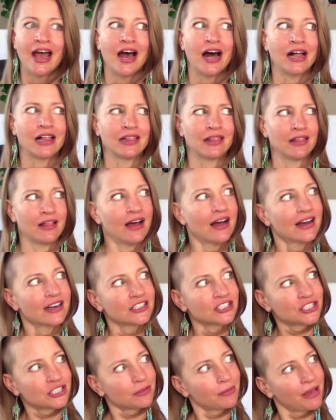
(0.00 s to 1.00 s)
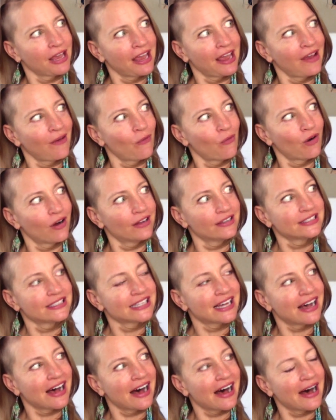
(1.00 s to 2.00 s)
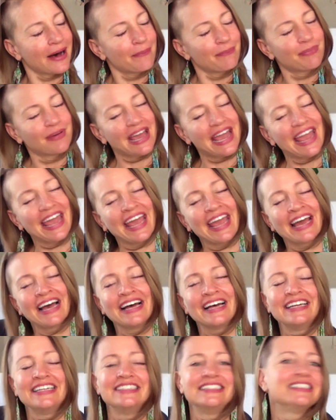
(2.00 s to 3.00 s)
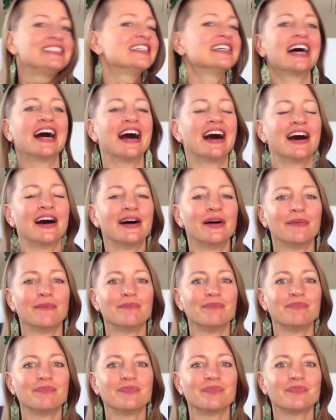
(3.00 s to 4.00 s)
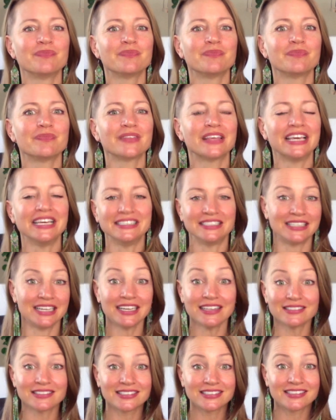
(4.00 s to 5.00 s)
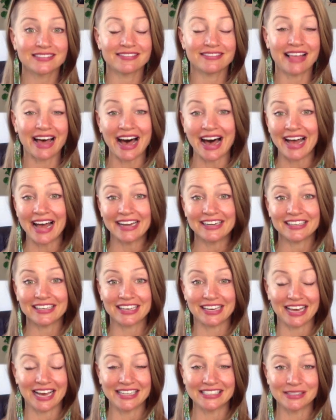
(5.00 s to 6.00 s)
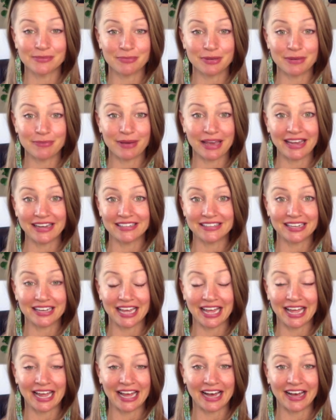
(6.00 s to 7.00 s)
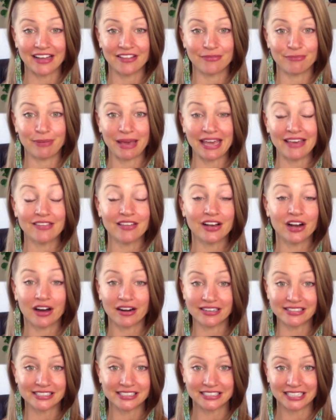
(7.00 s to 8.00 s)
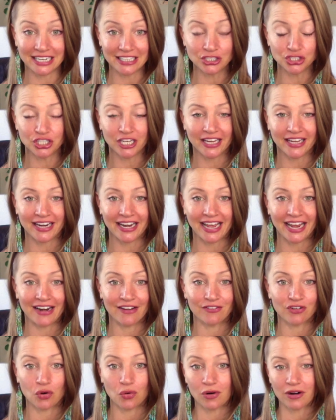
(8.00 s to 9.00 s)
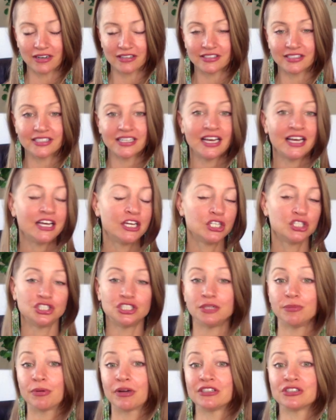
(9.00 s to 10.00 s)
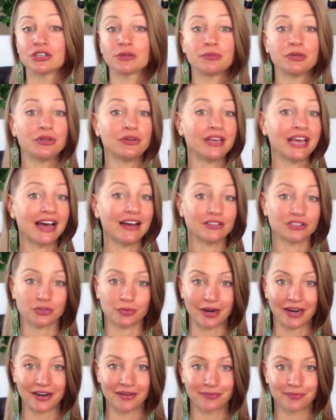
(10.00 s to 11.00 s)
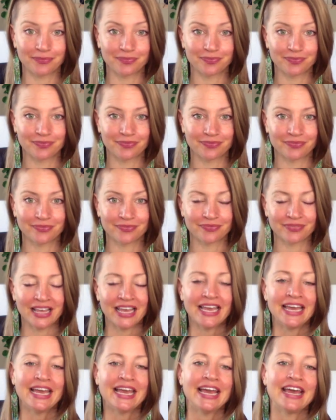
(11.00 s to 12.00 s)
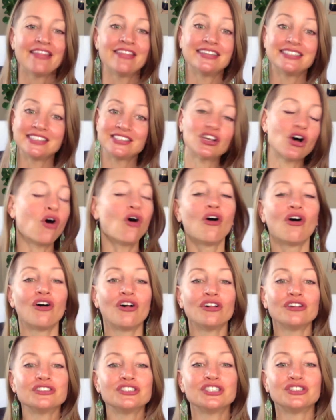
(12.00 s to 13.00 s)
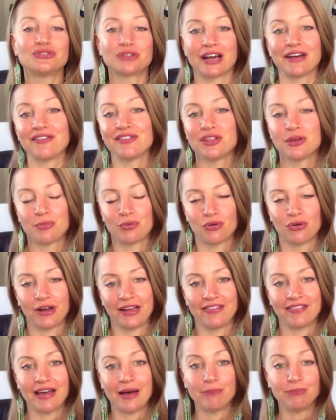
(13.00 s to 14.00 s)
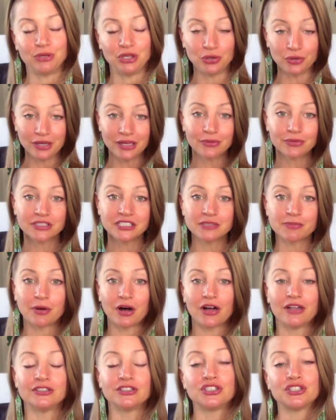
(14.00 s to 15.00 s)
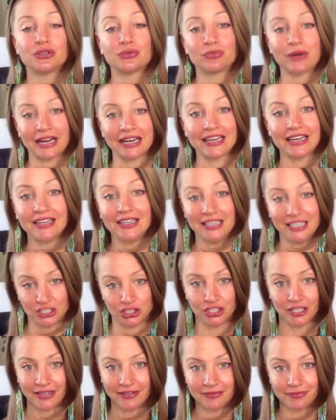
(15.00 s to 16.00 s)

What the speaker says: Lakshmi, what's up? And he sees that he hasn't been paying the goddess attention, and of course she brings her beauty elsewhere. This is all to drive in the point that beauty responds to recognition.